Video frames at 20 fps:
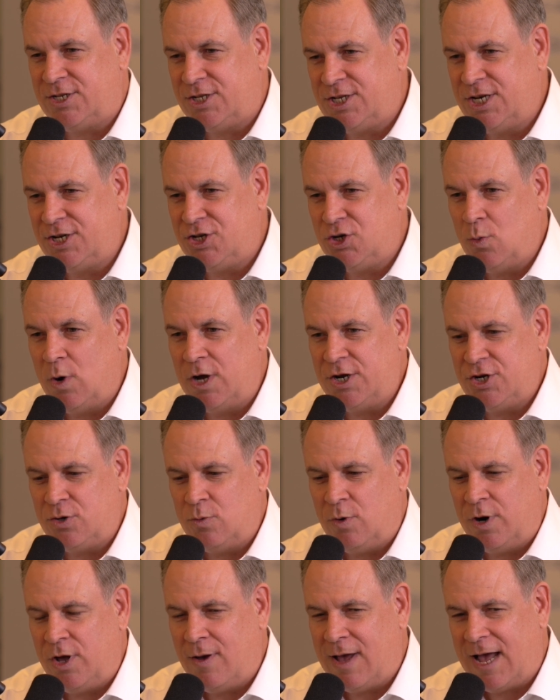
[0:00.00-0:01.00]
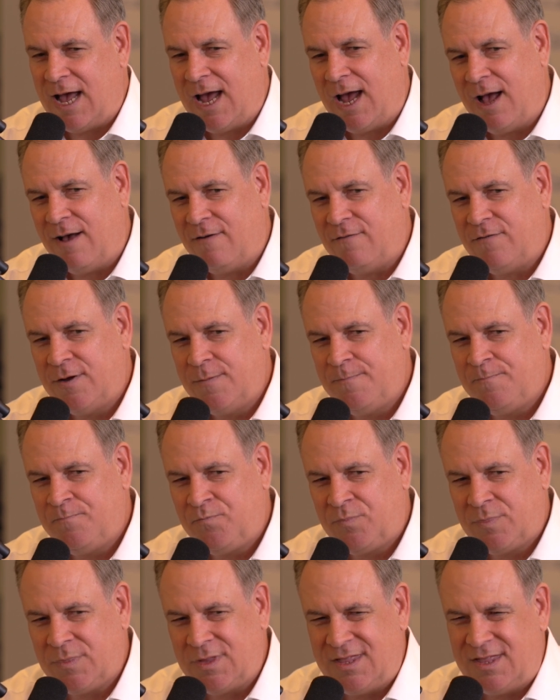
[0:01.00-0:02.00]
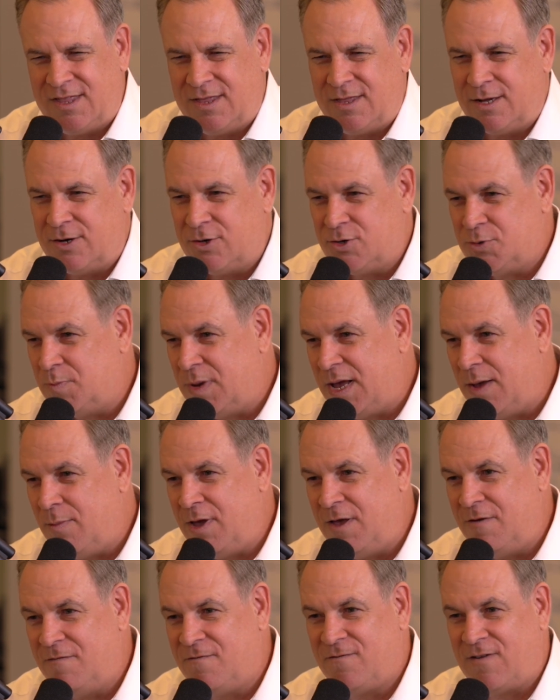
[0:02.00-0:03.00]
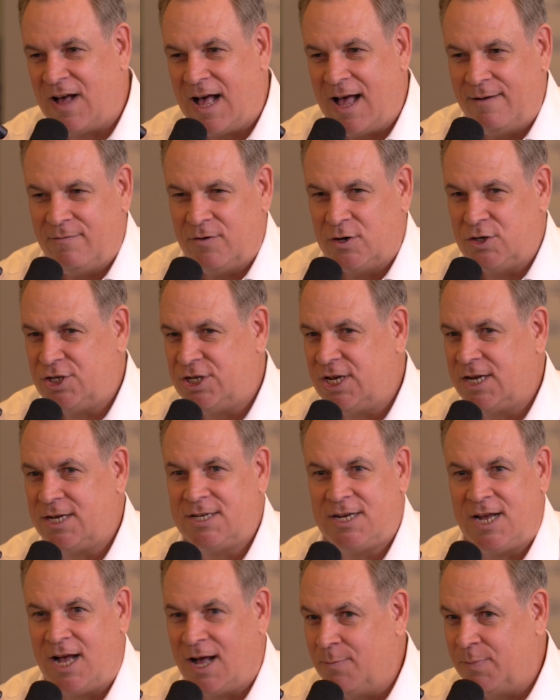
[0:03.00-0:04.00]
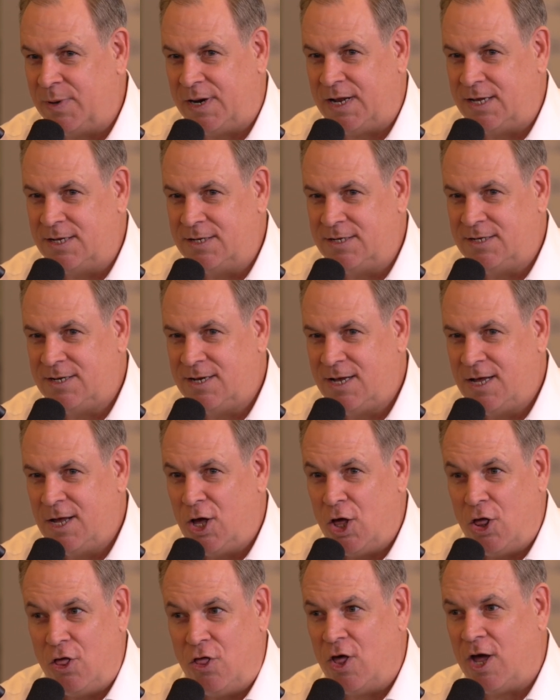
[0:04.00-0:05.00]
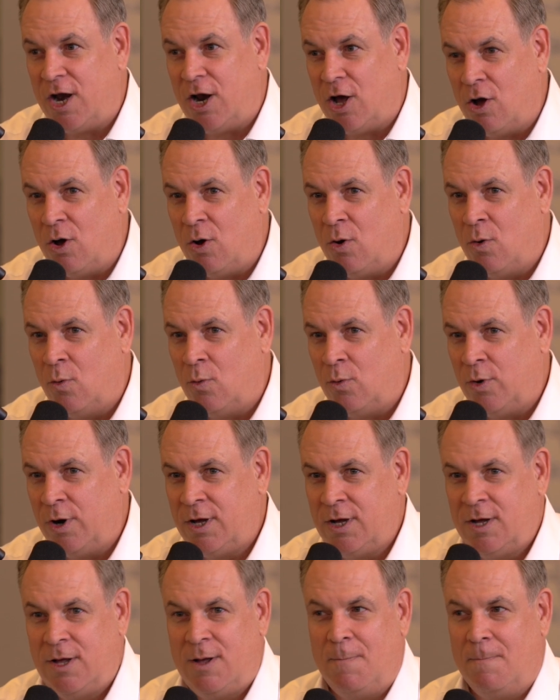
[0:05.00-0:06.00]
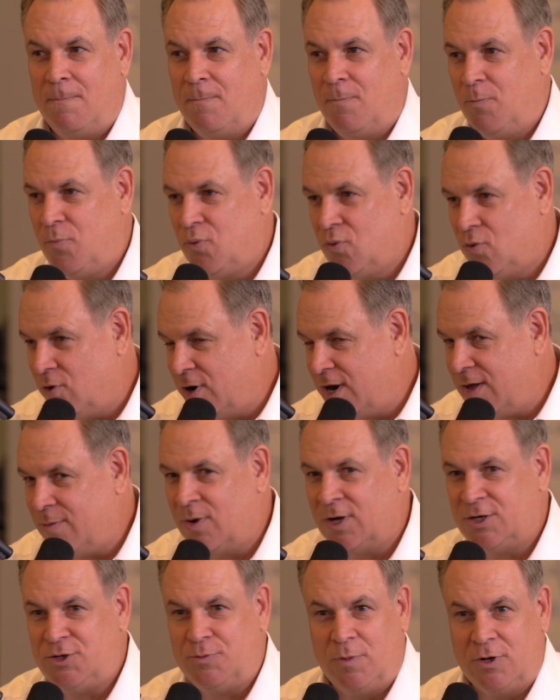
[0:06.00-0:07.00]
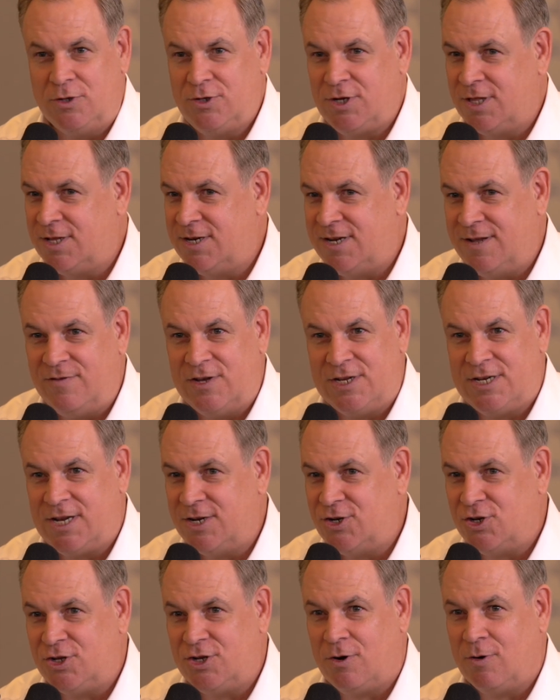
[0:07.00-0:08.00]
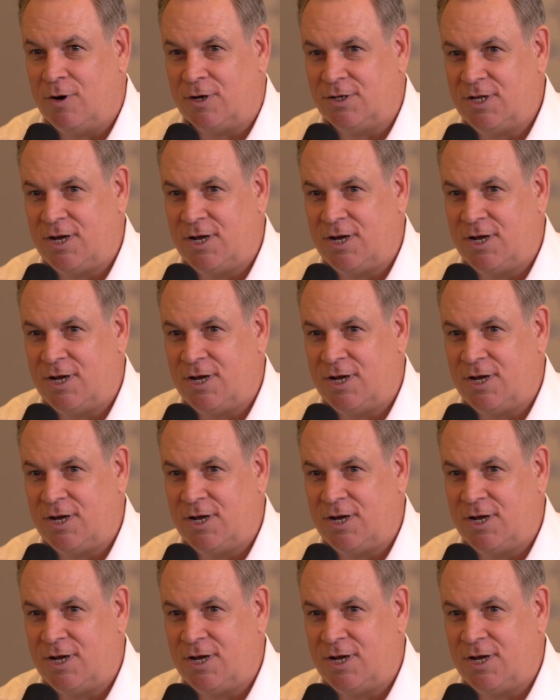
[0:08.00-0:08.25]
a situation where there's maybe 5 or 6 companies that own pretty much most of the TV stations across the